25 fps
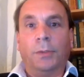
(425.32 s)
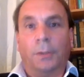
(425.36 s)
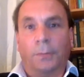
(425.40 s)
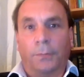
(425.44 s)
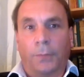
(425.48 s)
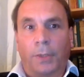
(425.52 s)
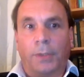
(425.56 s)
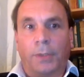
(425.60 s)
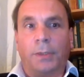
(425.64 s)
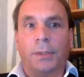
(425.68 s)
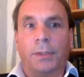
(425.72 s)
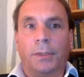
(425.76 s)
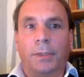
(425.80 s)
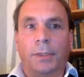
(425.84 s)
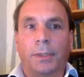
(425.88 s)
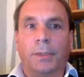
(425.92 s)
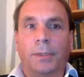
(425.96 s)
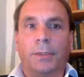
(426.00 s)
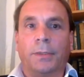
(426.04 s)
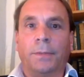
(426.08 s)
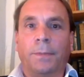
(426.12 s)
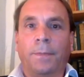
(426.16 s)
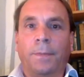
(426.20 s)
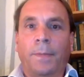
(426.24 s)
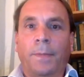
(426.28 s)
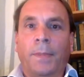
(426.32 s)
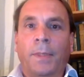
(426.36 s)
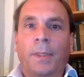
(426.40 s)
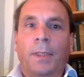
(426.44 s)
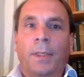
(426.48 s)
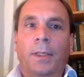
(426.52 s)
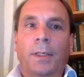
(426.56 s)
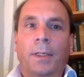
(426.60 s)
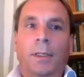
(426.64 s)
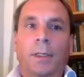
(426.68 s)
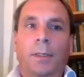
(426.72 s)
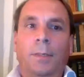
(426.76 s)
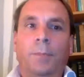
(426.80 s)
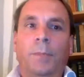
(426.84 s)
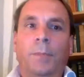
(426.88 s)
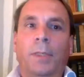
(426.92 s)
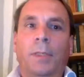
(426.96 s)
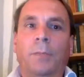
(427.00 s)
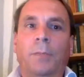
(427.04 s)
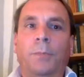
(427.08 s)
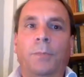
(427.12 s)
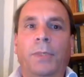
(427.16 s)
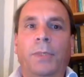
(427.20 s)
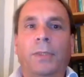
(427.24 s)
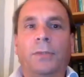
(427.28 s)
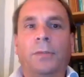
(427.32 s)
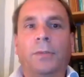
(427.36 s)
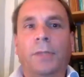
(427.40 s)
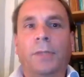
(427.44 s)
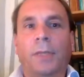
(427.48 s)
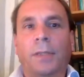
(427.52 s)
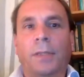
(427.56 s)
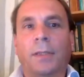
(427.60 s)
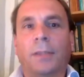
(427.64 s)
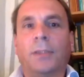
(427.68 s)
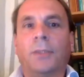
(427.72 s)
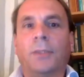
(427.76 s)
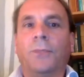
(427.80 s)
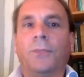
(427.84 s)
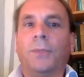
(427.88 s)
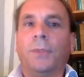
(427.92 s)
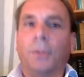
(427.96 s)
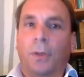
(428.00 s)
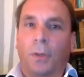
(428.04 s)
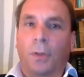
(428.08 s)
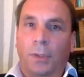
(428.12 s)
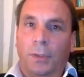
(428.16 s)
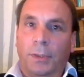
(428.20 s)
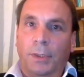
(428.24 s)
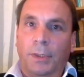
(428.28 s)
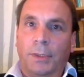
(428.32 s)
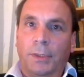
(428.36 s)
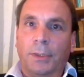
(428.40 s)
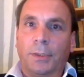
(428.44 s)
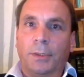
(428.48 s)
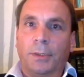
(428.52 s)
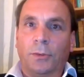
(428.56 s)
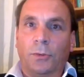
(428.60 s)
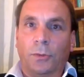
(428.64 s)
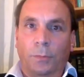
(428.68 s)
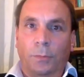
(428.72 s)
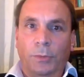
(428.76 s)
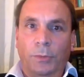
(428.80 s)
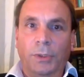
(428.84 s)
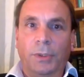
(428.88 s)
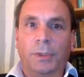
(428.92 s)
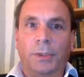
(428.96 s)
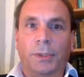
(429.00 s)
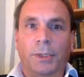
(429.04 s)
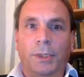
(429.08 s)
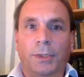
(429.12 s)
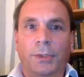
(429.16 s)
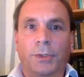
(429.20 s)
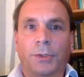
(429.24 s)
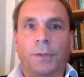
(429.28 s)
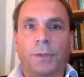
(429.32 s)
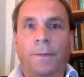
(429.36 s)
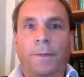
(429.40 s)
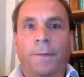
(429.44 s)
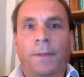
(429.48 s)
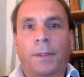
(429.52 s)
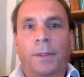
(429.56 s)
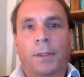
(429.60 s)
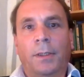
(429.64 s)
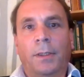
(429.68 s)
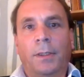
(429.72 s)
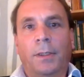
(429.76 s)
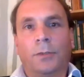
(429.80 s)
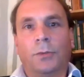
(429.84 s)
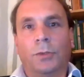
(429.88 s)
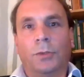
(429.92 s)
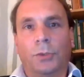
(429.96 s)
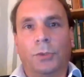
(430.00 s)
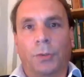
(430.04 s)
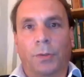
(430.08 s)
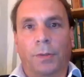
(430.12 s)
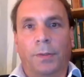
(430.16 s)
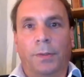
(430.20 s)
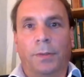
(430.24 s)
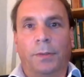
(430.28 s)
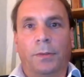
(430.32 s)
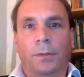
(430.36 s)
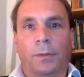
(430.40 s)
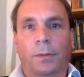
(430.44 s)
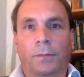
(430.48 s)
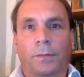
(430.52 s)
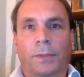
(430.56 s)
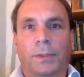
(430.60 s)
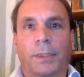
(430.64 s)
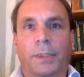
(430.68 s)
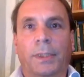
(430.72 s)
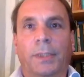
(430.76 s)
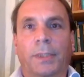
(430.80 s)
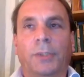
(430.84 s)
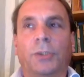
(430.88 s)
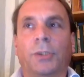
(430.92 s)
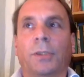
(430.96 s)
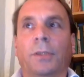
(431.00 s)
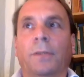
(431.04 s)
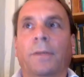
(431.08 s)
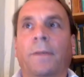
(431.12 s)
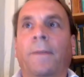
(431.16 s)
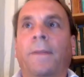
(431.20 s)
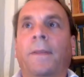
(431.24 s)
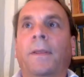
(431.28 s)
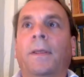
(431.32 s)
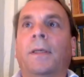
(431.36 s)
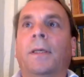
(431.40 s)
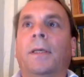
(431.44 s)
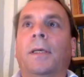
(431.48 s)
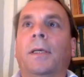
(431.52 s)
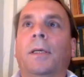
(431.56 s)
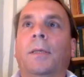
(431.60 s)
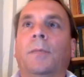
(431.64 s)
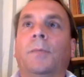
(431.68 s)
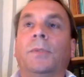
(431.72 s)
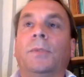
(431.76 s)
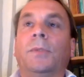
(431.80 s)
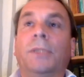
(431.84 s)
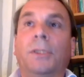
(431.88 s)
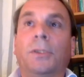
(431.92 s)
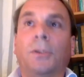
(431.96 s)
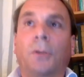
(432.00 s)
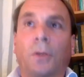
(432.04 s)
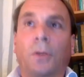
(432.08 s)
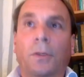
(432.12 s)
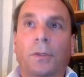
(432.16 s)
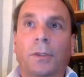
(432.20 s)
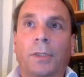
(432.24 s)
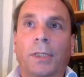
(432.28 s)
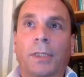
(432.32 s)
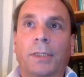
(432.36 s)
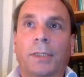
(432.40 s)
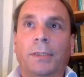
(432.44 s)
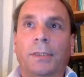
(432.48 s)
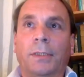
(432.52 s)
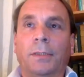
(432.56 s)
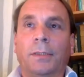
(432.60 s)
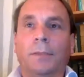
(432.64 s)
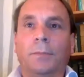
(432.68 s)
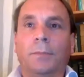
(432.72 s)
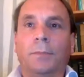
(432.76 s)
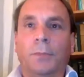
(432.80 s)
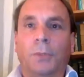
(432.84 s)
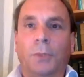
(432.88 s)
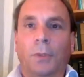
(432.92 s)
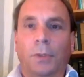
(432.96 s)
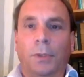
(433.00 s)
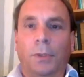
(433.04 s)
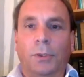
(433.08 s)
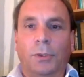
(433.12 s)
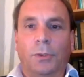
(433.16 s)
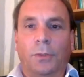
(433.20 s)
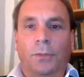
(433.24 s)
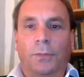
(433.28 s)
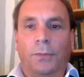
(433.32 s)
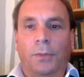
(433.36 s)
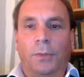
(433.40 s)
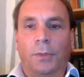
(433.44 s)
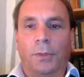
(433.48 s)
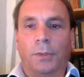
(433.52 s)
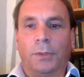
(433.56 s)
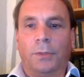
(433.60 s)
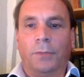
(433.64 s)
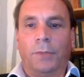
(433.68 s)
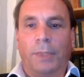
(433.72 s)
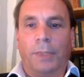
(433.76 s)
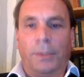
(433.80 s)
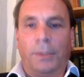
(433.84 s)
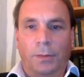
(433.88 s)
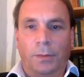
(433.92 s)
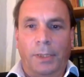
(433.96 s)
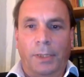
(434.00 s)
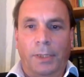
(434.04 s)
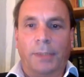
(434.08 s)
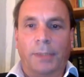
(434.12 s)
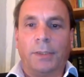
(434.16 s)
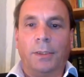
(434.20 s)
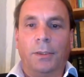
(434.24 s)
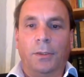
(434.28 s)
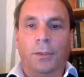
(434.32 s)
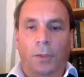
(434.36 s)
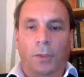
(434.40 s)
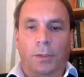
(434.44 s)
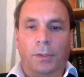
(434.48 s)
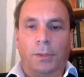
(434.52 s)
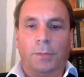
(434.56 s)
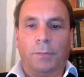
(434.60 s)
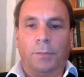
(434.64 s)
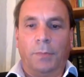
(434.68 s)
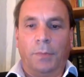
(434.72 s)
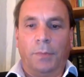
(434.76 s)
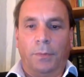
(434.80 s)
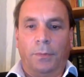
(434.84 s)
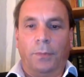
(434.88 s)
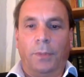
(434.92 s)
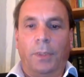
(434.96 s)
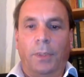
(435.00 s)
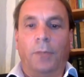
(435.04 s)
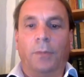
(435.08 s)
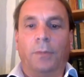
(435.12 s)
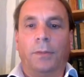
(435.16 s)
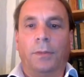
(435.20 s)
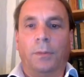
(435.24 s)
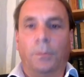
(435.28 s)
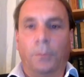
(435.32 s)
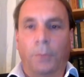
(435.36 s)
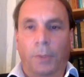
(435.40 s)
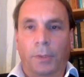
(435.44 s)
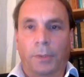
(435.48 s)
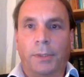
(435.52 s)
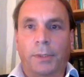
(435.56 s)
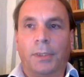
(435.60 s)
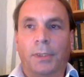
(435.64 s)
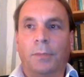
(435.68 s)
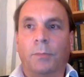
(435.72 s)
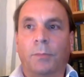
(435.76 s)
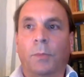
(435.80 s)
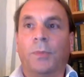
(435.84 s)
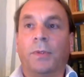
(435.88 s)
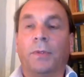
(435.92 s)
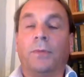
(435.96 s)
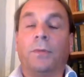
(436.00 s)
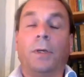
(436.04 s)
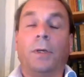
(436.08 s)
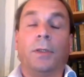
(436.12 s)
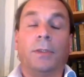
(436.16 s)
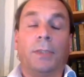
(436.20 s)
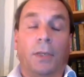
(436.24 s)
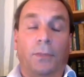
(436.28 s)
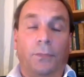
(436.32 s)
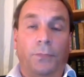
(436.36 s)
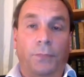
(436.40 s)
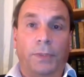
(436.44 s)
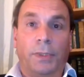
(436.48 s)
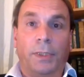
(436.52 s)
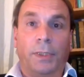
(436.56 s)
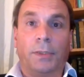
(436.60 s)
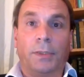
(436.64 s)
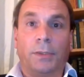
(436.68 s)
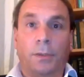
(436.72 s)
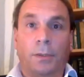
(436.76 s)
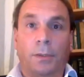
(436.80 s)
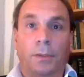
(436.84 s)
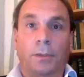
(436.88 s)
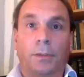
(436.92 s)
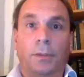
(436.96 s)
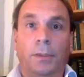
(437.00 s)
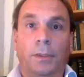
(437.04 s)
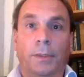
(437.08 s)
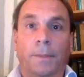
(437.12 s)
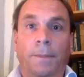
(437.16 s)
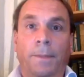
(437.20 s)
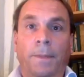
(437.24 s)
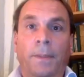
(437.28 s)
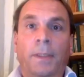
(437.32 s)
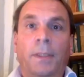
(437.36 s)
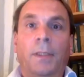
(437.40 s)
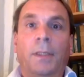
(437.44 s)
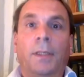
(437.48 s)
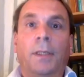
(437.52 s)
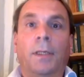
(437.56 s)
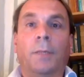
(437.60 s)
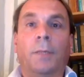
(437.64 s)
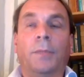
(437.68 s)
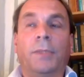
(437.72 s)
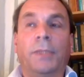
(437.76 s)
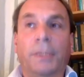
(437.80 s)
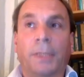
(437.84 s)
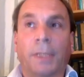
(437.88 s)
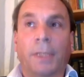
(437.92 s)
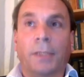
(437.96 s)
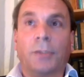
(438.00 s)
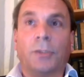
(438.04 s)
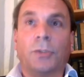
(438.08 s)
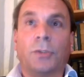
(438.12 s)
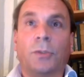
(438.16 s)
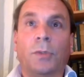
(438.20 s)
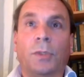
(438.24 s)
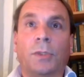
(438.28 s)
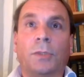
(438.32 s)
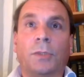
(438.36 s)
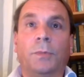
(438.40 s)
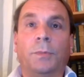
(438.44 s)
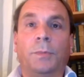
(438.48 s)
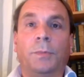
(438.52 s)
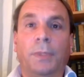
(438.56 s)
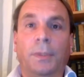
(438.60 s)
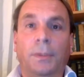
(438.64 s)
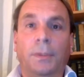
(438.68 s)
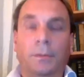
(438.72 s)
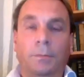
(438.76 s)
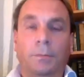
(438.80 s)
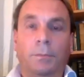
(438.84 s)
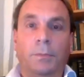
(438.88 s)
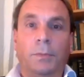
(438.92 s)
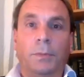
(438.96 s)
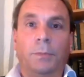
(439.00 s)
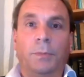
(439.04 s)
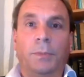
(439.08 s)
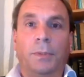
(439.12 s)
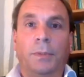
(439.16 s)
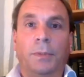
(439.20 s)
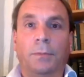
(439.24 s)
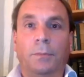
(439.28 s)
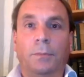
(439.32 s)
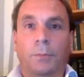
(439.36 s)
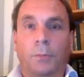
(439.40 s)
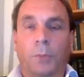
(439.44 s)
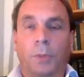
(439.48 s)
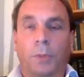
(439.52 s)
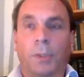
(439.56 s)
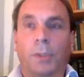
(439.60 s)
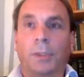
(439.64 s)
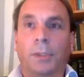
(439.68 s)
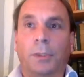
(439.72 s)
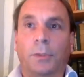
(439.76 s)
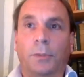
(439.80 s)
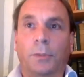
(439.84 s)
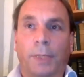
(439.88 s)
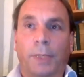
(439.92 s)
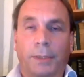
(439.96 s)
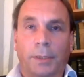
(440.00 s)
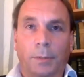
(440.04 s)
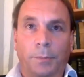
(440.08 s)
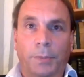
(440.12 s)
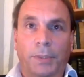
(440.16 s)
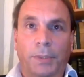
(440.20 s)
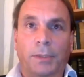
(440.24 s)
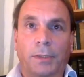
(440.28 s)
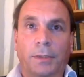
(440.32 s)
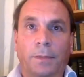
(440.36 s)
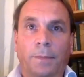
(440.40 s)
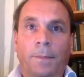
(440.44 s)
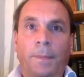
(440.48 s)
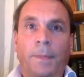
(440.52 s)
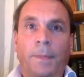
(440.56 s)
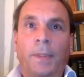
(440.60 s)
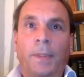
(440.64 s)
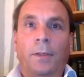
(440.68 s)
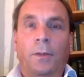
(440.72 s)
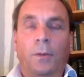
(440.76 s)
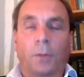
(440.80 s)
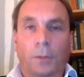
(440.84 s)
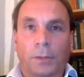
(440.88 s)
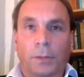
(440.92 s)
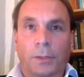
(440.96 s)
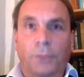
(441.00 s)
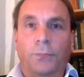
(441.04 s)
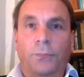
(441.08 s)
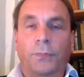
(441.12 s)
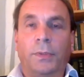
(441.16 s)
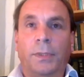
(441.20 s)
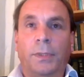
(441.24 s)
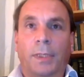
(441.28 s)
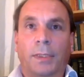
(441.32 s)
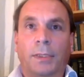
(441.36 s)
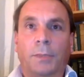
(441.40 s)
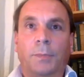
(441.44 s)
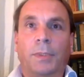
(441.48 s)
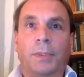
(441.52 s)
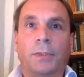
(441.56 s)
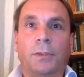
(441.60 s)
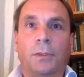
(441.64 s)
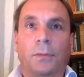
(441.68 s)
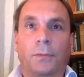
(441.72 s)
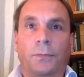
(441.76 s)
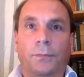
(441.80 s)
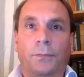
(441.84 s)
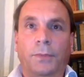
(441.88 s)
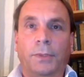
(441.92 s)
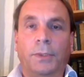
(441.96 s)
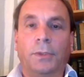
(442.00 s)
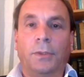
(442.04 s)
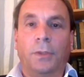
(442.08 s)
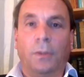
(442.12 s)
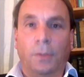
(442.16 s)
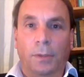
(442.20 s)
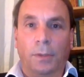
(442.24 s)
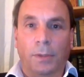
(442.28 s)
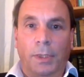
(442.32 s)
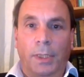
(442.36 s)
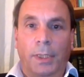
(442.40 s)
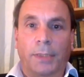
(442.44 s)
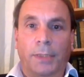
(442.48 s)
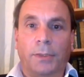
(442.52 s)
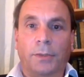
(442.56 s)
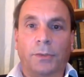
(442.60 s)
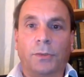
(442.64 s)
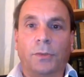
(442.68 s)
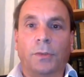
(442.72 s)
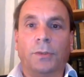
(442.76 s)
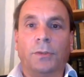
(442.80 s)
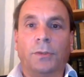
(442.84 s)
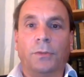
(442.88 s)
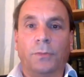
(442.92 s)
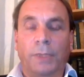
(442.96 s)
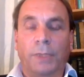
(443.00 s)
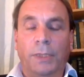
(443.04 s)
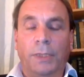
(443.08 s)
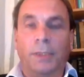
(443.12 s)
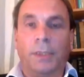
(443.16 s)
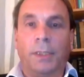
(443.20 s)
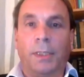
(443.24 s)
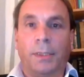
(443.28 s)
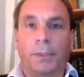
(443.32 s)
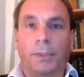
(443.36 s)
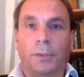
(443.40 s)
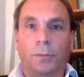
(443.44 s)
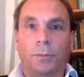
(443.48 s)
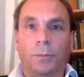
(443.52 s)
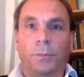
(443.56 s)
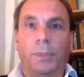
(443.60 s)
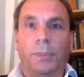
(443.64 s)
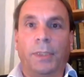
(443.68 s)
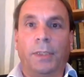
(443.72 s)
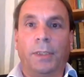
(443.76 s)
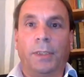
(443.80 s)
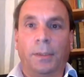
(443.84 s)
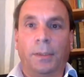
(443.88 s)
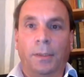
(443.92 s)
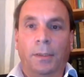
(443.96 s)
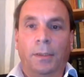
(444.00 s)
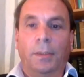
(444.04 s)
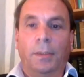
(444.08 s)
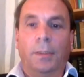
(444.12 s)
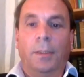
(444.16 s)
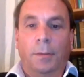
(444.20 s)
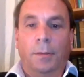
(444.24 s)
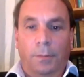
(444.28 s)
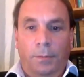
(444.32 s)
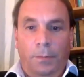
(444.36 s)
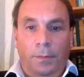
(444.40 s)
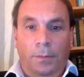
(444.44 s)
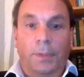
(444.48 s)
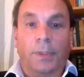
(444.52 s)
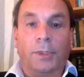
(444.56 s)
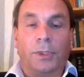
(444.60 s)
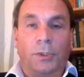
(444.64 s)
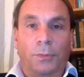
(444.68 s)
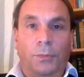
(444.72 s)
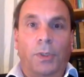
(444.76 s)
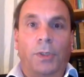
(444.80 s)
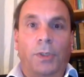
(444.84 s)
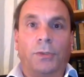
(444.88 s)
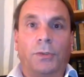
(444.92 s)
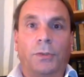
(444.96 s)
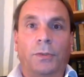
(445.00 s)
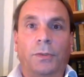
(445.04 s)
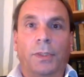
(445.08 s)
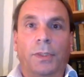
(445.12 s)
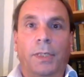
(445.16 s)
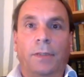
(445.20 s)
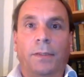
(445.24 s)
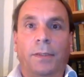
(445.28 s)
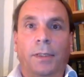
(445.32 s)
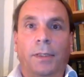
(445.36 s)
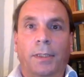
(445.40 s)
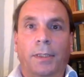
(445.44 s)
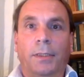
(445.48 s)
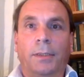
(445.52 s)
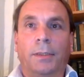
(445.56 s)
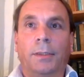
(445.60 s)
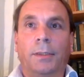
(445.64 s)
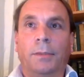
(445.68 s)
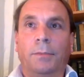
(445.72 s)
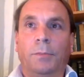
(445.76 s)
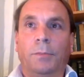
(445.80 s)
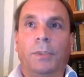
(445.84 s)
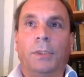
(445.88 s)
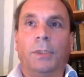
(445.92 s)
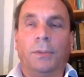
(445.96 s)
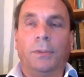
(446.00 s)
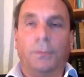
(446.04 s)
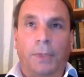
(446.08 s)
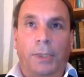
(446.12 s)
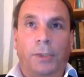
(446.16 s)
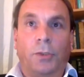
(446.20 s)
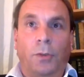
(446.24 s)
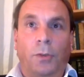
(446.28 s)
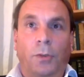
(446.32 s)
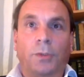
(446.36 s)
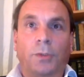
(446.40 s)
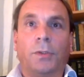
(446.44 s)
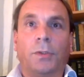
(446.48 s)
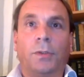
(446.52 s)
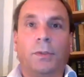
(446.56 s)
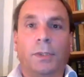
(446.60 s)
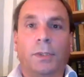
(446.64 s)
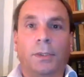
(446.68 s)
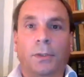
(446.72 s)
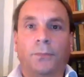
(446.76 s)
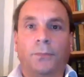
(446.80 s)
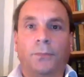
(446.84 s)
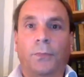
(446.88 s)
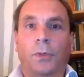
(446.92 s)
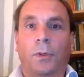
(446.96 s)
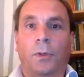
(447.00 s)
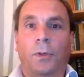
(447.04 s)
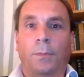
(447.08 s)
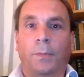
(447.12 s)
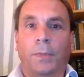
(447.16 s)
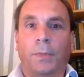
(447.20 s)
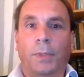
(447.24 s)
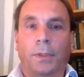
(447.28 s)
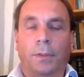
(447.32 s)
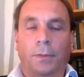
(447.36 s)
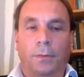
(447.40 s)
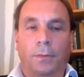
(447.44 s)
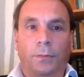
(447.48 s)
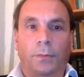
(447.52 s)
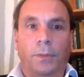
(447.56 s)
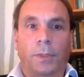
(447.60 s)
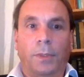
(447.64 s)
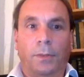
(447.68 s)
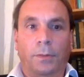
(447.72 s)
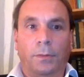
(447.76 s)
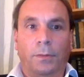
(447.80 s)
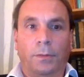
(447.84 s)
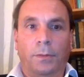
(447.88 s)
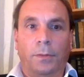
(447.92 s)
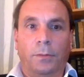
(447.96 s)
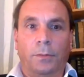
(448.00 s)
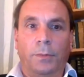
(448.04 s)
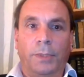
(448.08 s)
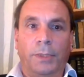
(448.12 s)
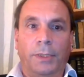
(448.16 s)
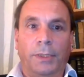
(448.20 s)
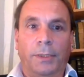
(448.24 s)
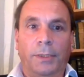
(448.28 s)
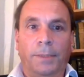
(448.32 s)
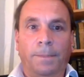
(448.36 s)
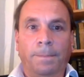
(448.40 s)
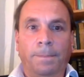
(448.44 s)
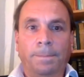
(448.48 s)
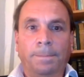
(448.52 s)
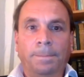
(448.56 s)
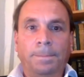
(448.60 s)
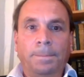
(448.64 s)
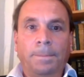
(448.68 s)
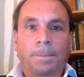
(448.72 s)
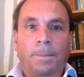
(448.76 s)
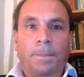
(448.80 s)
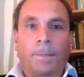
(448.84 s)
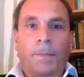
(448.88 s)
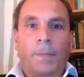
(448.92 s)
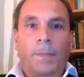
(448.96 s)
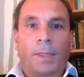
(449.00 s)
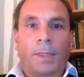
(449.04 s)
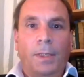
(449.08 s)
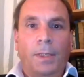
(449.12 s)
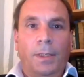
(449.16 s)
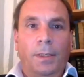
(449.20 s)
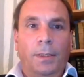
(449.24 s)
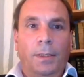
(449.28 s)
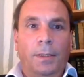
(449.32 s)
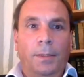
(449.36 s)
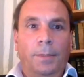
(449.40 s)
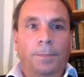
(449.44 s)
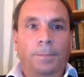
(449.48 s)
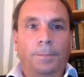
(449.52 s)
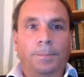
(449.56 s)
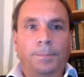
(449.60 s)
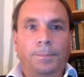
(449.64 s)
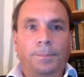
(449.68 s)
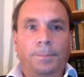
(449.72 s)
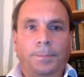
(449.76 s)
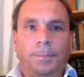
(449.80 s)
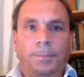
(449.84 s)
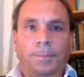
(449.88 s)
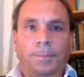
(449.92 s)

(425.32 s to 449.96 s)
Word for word: universities, um, and bring together different audiences and communities uh, to join the conversation. Um, decolonizing knowledge, of course, resonates a lot throughout the world at the moment, throughout Africa, certainly. Um, here at SOAS, we've been, we've been working quite a bit on different aspects of decolonizing. So it's really nice to bring this work together in a, in a very concentrated form throughout the week. Um,